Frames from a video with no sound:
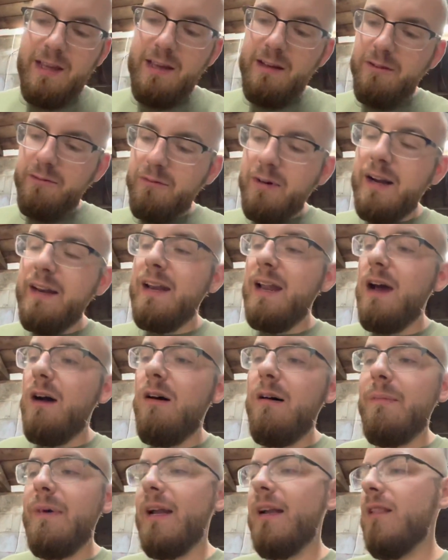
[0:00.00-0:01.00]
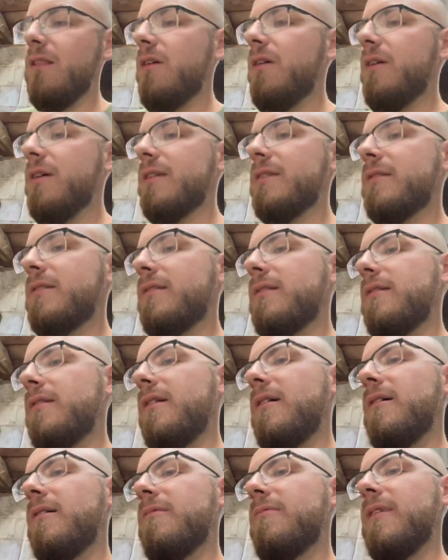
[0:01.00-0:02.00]
Right now I'm at a loss.
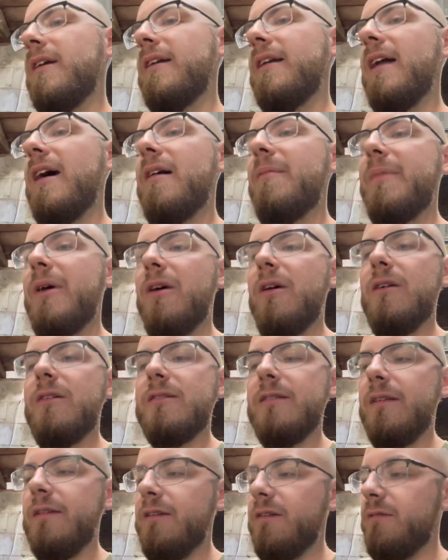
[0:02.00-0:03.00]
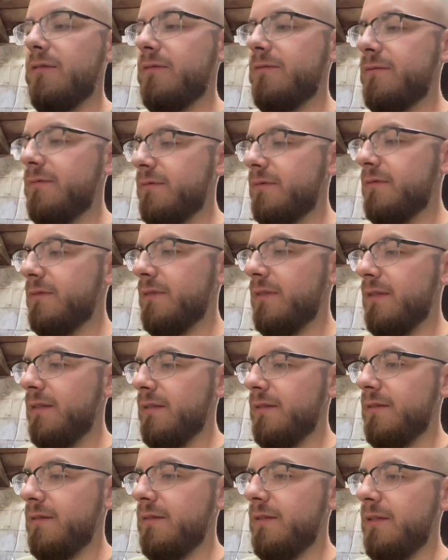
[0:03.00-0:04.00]
Right now my heart's a little
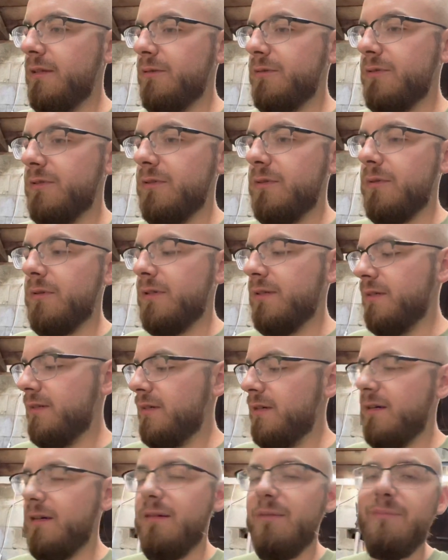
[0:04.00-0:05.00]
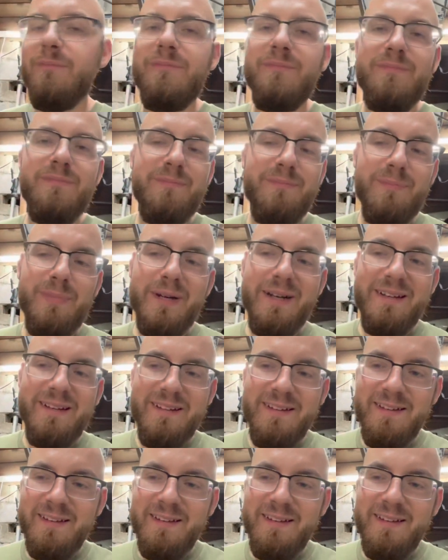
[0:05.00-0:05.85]
sore, but